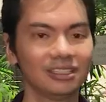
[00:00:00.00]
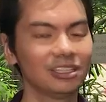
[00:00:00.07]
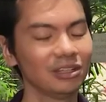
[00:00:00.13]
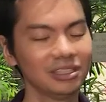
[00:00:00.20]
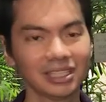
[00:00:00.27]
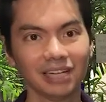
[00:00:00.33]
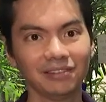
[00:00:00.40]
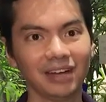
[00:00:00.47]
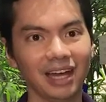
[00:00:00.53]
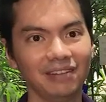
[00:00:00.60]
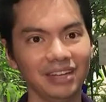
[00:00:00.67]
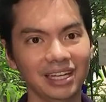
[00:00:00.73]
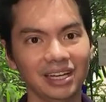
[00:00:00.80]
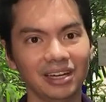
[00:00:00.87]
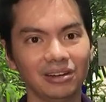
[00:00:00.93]
So instead of
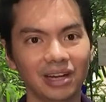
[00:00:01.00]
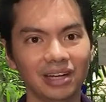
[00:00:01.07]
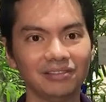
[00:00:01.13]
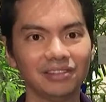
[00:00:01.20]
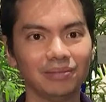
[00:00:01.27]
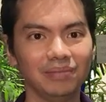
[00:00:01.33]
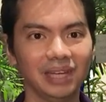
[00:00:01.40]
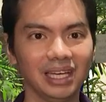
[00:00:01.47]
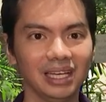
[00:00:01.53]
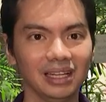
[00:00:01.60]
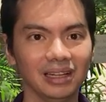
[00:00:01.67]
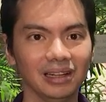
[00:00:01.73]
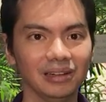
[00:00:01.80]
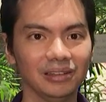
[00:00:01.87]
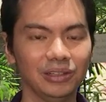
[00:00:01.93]
having a
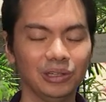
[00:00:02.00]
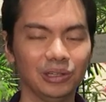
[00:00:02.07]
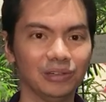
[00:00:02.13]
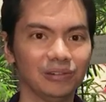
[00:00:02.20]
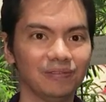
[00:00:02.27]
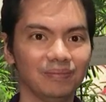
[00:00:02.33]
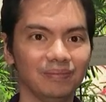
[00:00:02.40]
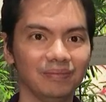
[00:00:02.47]
run-of-the-mill, you know,